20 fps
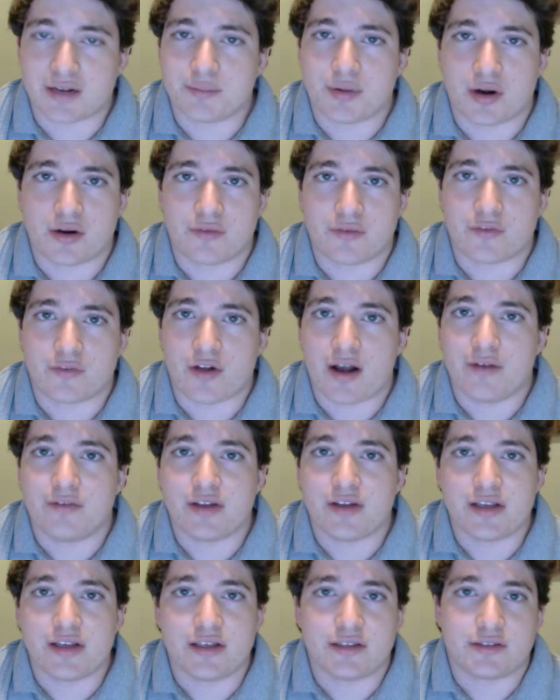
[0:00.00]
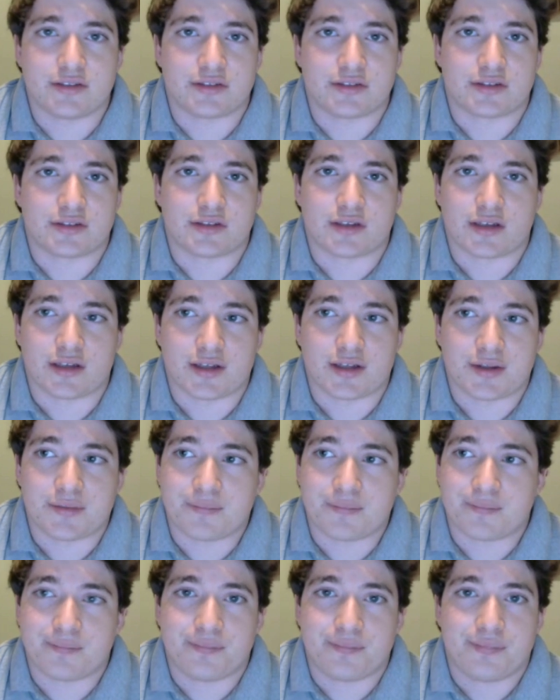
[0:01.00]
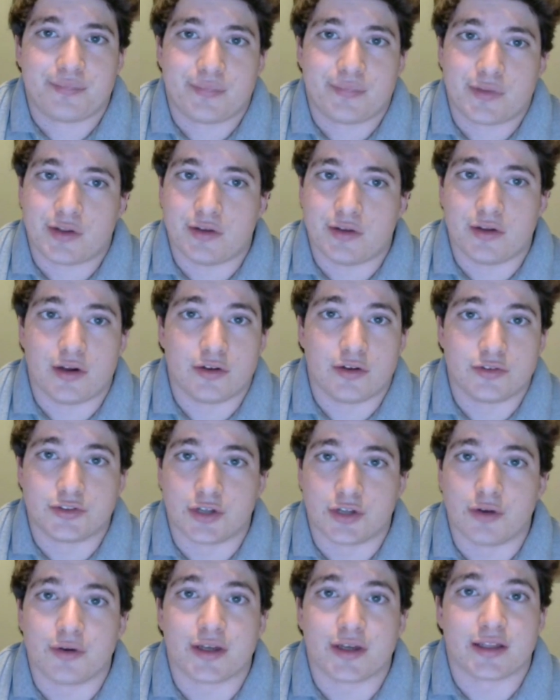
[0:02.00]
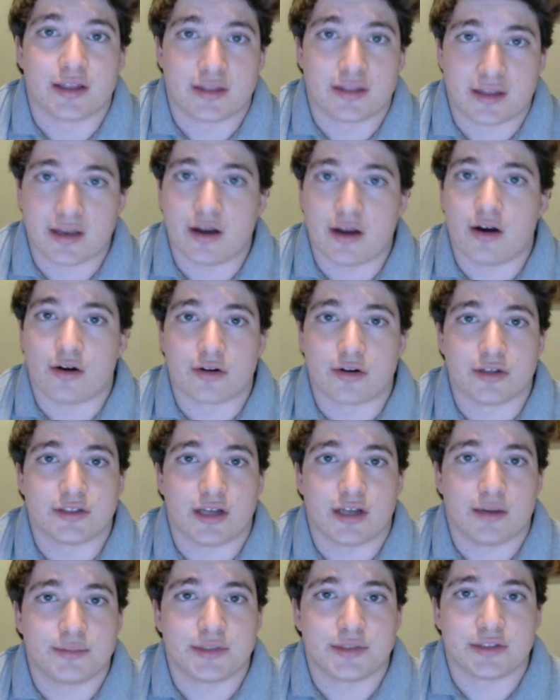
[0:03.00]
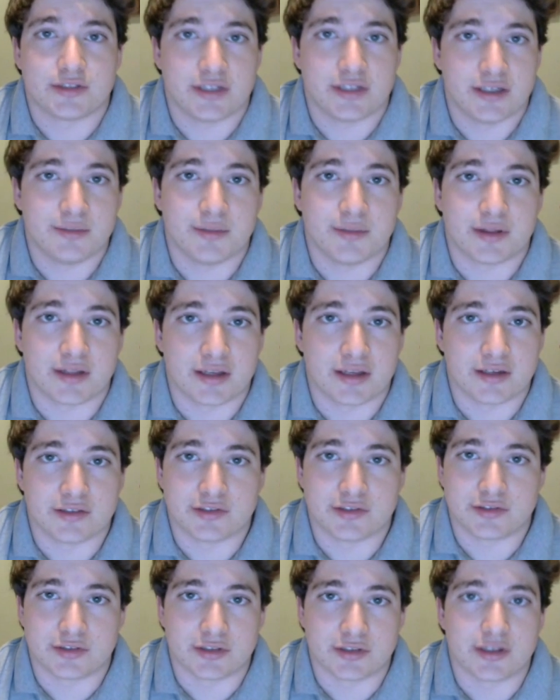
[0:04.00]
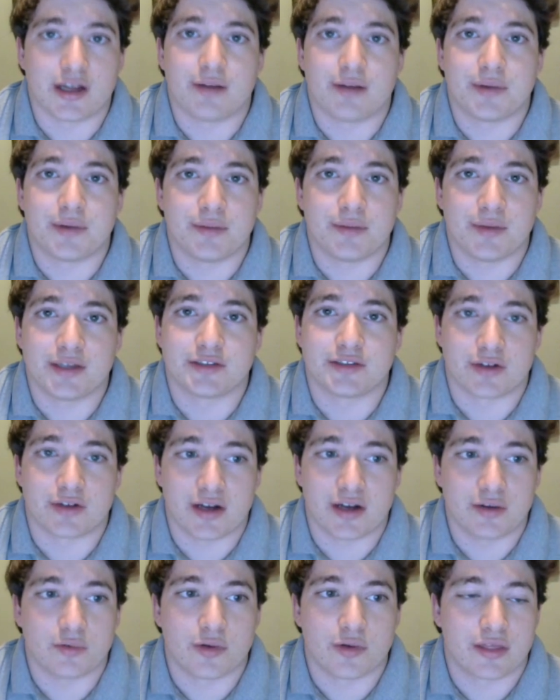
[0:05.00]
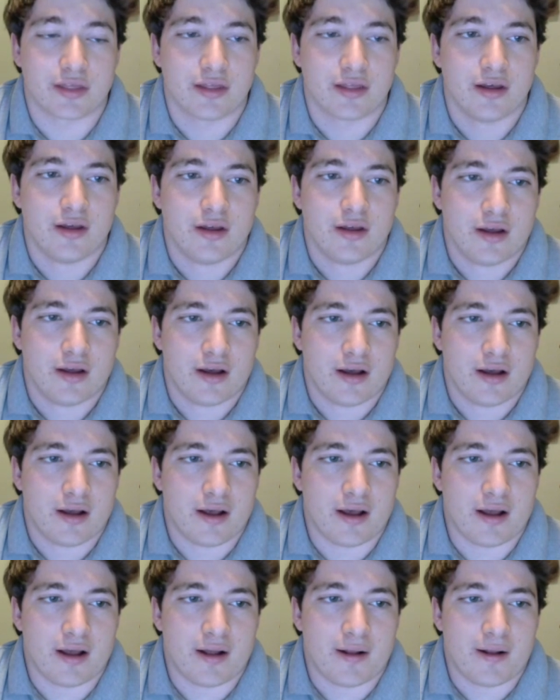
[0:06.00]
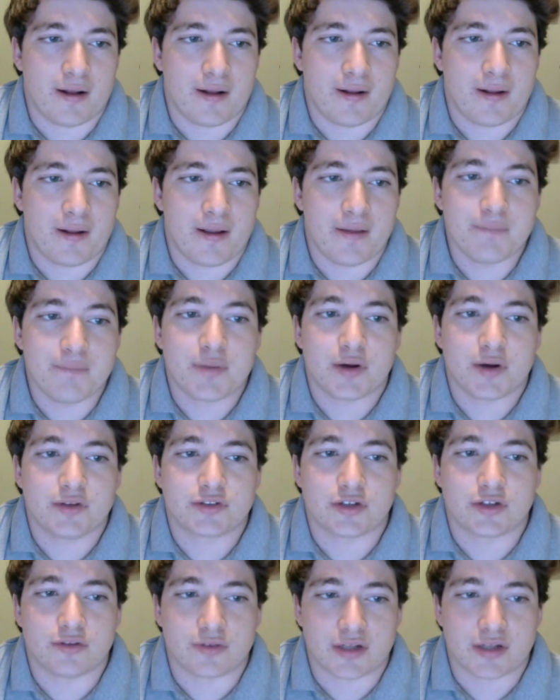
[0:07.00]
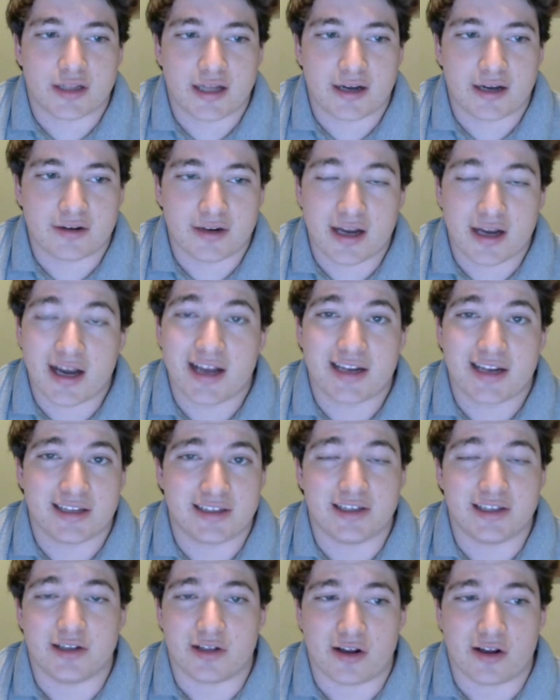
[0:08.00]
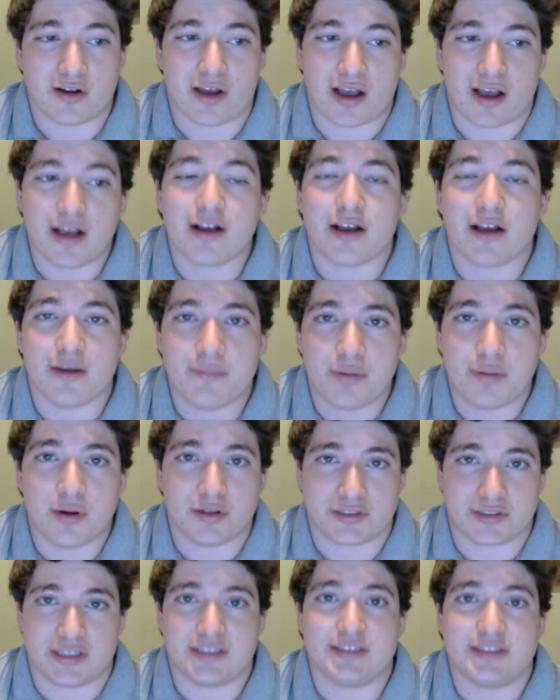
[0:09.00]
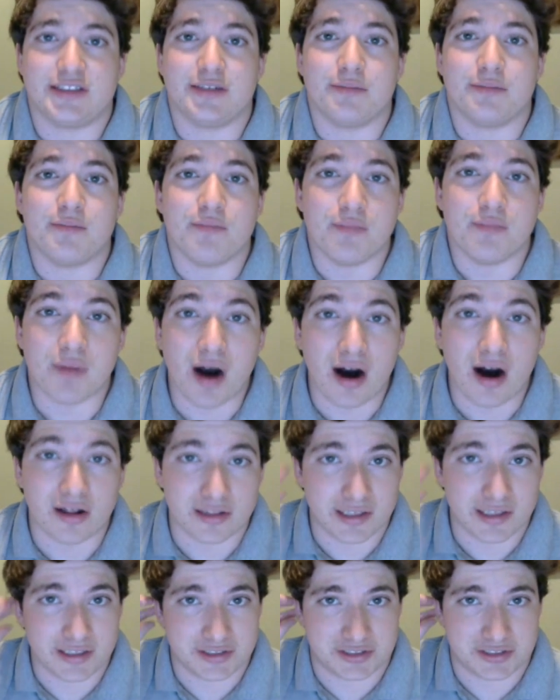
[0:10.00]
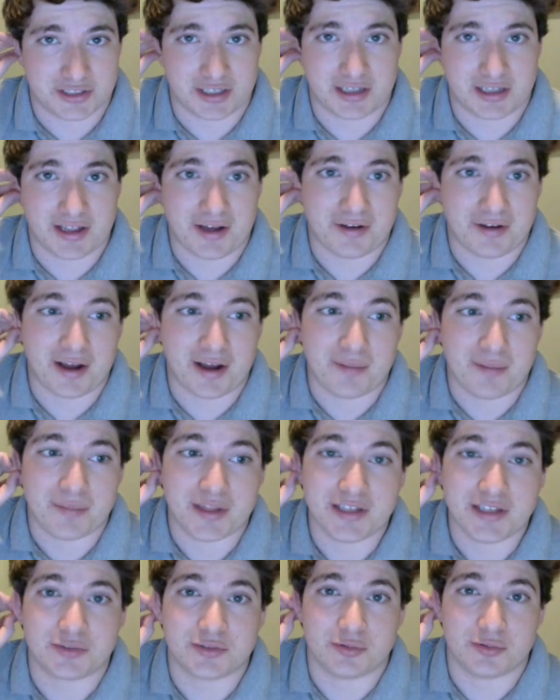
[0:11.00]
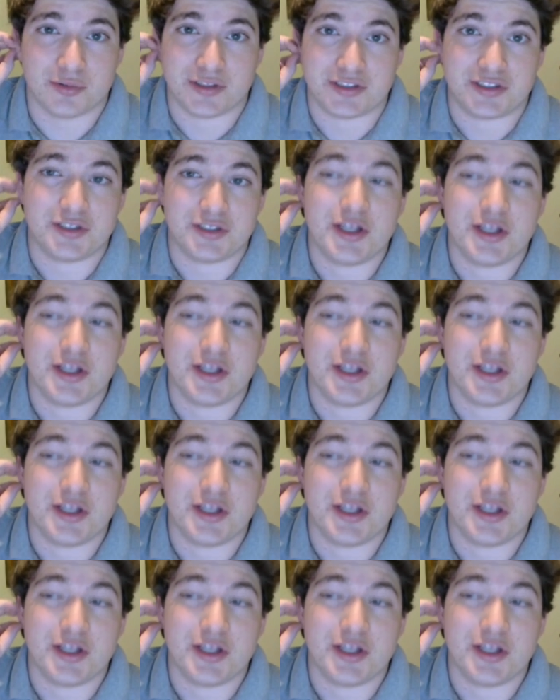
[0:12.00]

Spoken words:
part of Gravity's, showing that they are a top tier team and they should not be messed around with. Impulse over Cloud9. Okay, Impulse demolished Cloud9. This was